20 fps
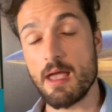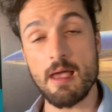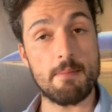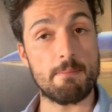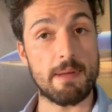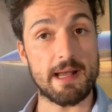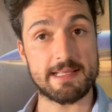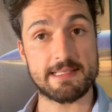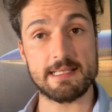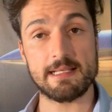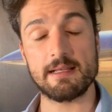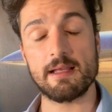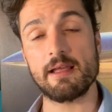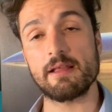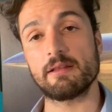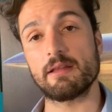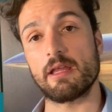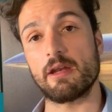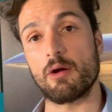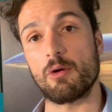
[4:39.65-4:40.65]
By
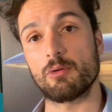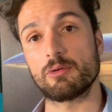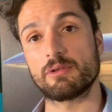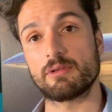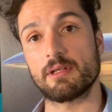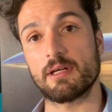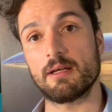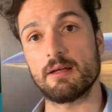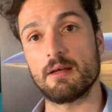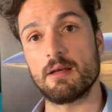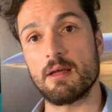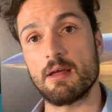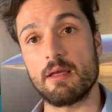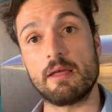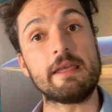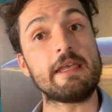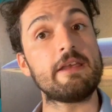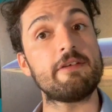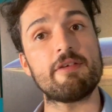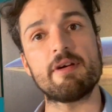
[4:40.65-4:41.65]
singing the note,
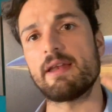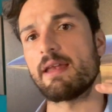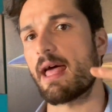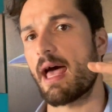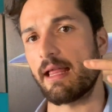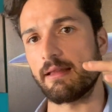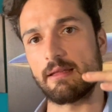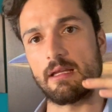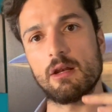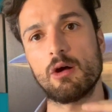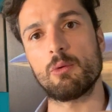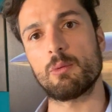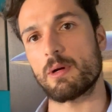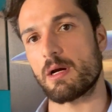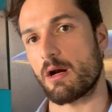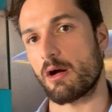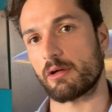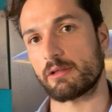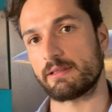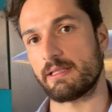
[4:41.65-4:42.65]
even at the lower
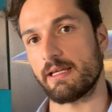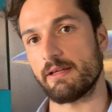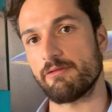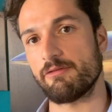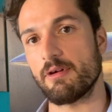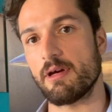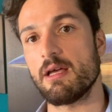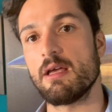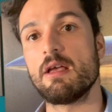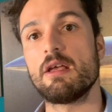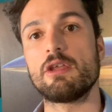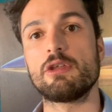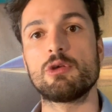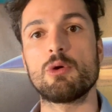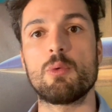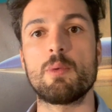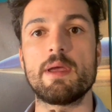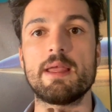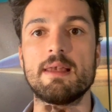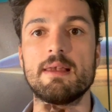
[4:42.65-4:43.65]
octave, you
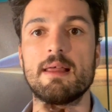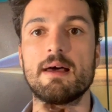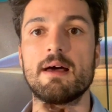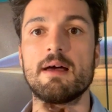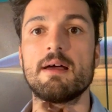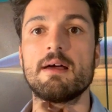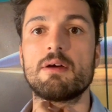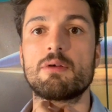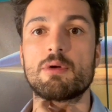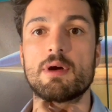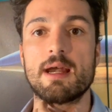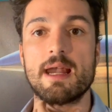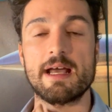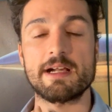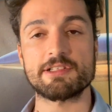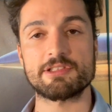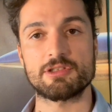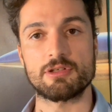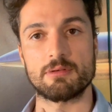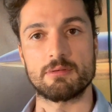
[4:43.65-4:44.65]
will
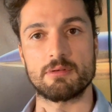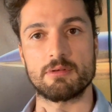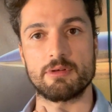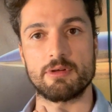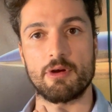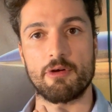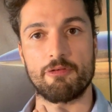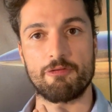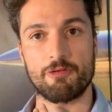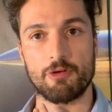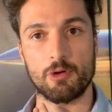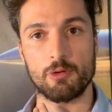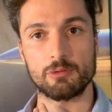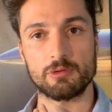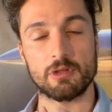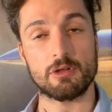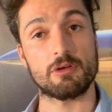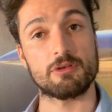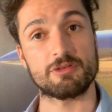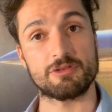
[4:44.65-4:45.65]
relax your
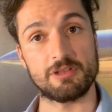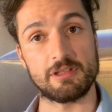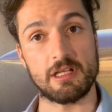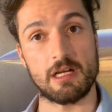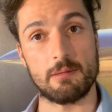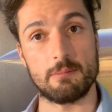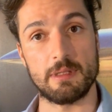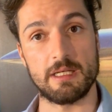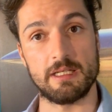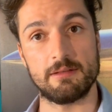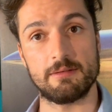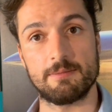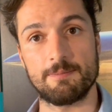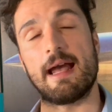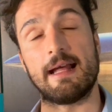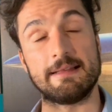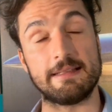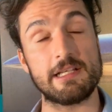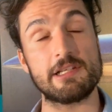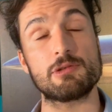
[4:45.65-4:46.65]
throat considerably.
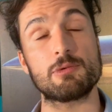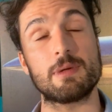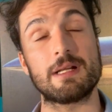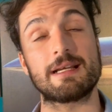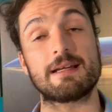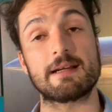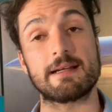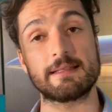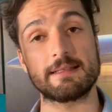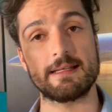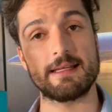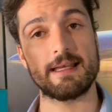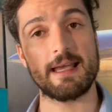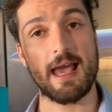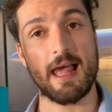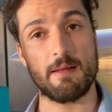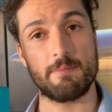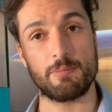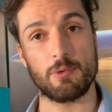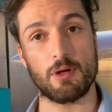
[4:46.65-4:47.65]
And this will greatly
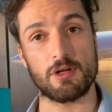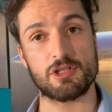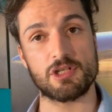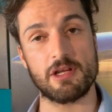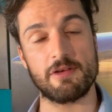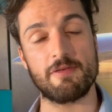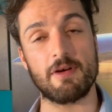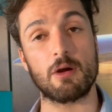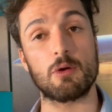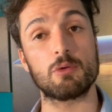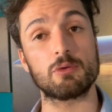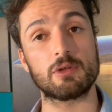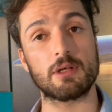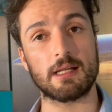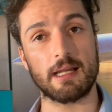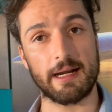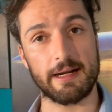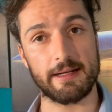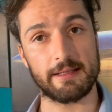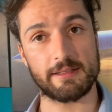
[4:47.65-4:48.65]
help you achieve a good
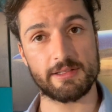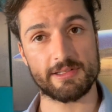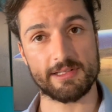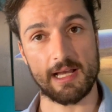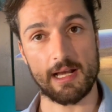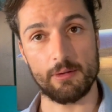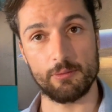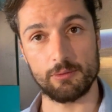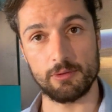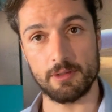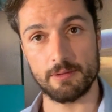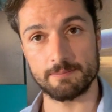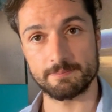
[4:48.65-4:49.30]
clarinet sound.